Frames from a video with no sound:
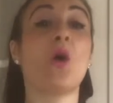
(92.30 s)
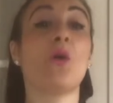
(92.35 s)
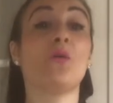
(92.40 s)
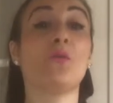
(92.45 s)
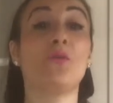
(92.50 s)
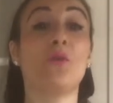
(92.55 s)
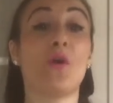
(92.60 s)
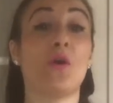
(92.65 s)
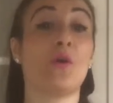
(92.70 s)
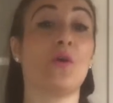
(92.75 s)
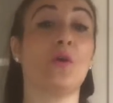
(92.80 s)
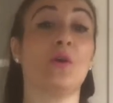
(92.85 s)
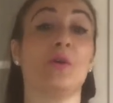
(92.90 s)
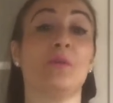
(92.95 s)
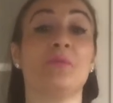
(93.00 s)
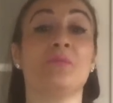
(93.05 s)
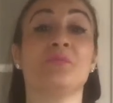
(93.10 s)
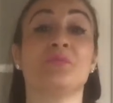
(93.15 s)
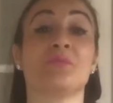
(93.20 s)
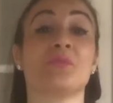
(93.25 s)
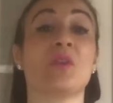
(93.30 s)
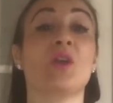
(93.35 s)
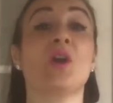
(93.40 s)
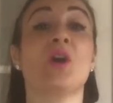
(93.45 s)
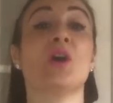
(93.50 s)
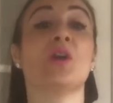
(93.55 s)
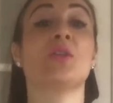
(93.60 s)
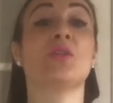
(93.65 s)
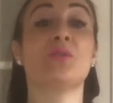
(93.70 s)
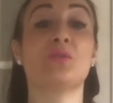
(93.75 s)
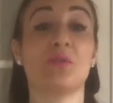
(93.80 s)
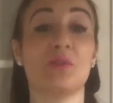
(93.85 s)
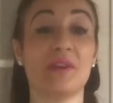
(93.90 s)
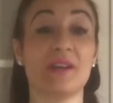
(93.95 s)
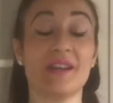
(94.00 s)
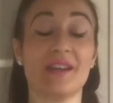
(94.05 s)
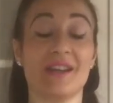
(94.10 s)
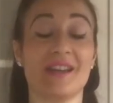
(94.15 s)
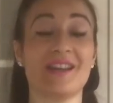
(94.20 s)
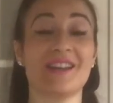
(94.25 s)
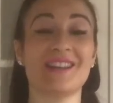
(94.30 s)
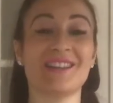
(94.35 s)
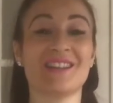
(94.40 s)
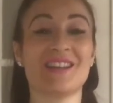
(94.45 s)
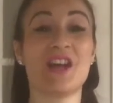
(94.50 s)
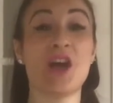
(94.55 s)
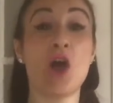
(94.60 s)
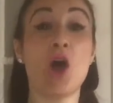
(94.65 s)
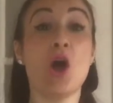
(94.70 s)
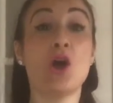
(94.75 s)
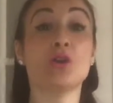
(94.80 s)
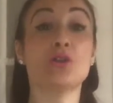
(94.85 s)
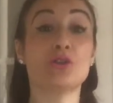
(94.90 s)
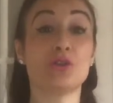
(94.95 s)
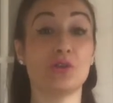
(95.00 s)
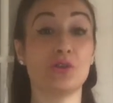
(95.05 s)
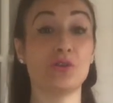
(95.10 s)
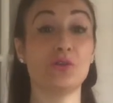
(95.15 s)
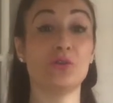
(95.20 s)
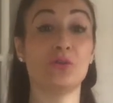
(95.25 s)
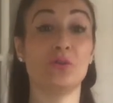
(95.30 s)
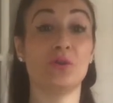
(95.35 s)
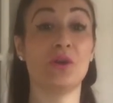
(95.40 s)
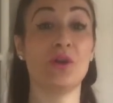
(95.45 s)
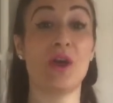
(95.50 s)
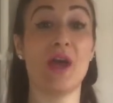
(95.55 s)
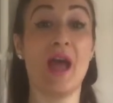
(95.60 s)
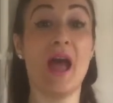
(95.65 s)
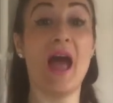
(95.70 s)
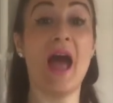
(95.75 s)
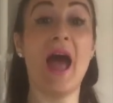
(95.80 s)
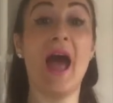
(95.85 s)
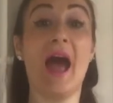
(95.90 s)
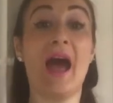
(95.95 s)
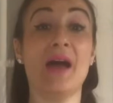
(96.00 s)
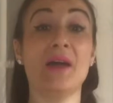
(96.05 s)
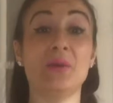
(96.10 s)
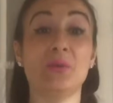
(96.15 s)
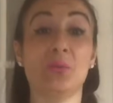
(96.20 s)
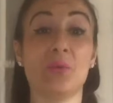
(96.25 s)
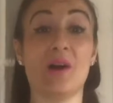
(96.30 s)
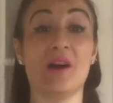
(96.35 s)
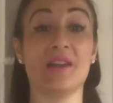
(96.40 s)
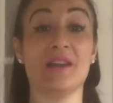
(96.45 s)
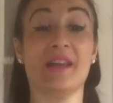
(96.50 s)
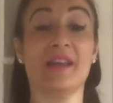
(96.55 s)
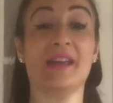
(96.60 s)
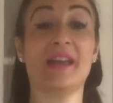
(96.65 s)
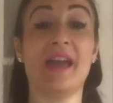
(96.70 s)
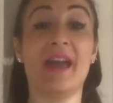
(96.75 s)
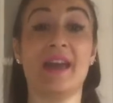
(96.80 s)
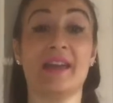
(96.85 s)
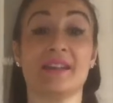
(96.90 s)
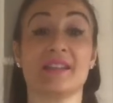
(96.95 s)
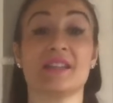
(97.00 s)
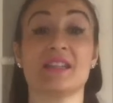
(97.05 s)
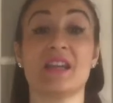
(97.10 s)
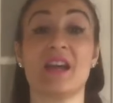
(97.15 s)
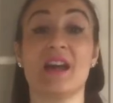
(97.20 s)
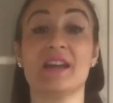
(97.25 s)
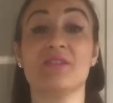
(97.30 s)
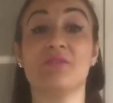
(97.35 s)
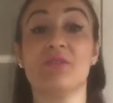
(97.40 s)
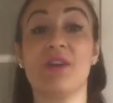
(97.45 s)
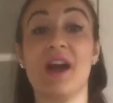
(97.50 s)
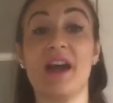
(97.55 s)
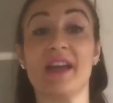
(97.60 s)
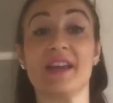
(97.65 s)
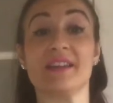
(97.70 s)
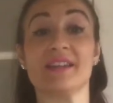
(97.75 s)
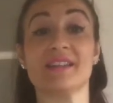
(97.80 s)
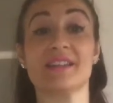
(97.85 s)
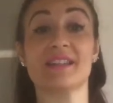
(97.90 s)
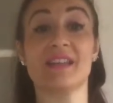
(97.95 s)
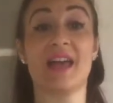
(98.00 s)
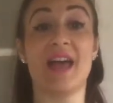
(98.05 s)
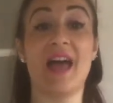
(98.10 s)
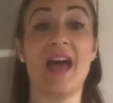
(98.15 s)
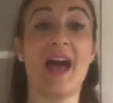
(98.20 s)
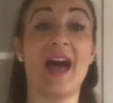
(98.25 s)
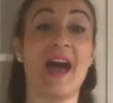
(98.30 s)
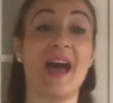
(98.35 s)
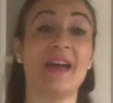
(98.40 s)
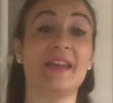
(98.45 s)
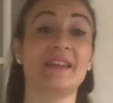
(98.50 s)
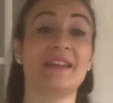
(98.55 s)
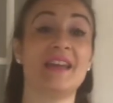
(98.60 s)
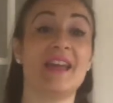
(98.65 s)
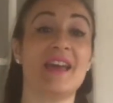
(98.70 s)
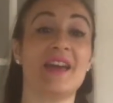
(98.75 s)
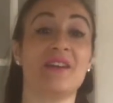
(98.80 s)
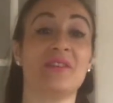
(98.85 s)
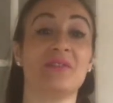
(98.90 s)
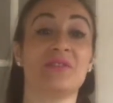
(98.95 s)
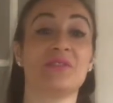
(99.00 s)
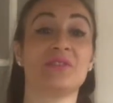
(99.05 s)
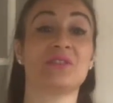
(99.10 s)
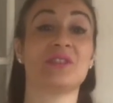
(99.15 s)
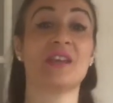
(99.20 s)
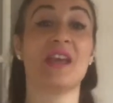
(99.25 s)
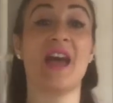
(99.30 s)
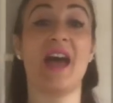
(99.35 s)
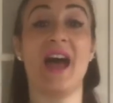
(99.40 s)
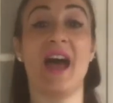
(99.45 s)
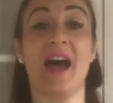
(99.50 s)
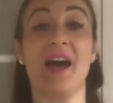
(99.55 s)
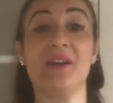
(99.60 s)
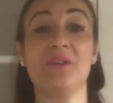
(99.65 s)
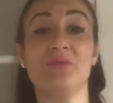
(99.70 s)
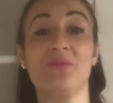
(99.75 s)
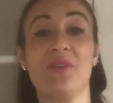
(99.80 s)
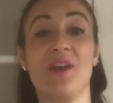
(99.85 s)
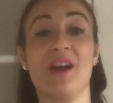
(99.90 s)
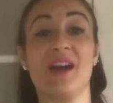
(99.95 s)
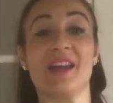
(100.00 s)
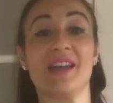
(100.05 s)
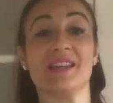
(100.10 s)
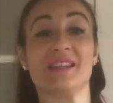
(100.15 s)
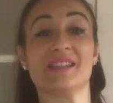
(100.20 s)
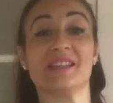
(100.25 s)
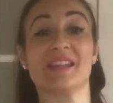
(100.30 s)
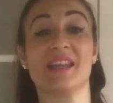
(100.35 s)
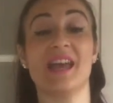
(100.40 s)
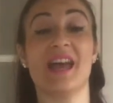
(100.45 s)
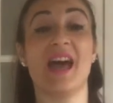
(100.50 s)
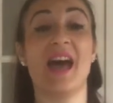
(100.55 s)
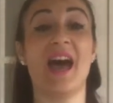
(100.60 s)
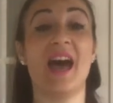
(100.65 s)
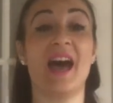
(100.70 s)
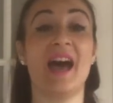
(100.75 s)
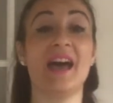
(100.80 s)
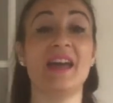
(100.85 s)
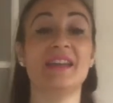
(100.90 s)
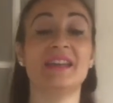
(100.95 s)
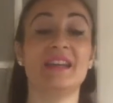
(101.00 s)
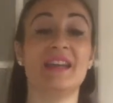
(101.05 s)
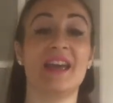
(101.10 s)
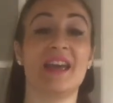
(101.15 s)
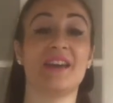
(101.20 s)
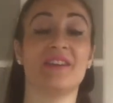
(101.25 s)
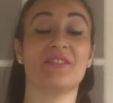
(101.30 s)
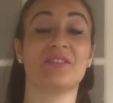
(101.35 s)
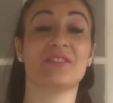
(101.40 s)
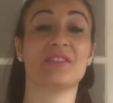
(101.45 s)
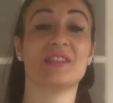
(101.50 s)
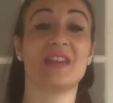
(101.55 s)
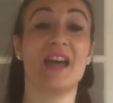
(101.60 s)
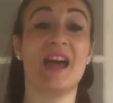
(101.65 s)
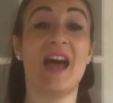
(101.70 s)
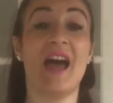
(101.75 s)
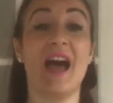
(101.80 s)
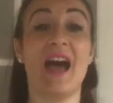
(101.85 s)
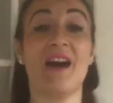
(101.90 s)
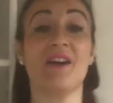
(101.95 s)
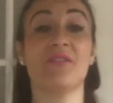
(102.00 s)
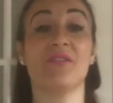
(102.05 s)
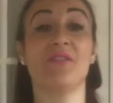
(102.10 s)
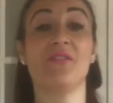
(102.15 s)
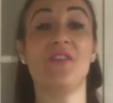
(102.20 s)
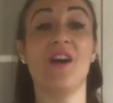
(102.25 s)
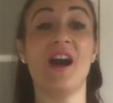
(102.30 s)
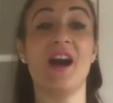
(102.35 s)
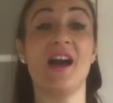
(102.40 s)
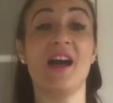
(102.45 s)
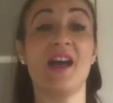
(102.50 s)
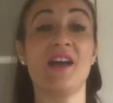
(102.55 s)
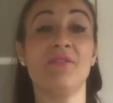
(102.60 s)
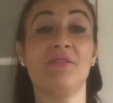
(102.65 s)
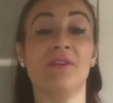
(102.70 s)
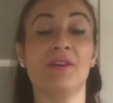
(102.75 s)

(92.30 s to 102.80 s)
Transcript: 4, 3, 2, and 1. Again, slide right and left and right and left and 5,